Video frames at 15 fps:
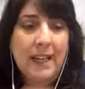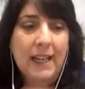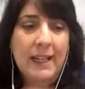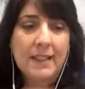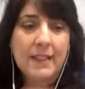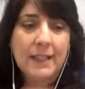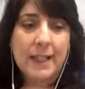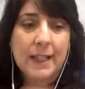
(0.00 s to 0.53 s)

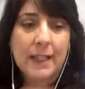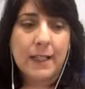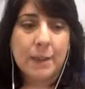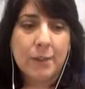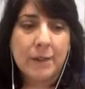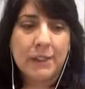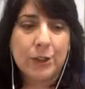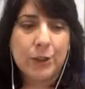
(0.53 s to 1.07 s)
And,
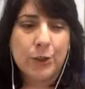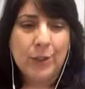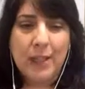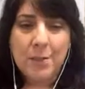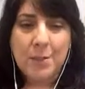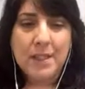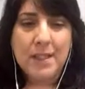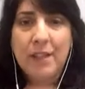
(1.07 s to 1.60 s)
but in
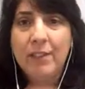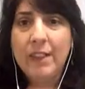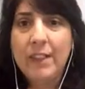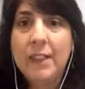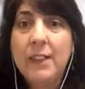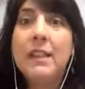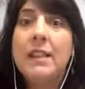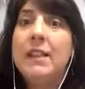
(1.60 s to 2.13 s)

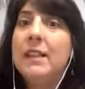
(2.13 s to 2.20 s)
2007,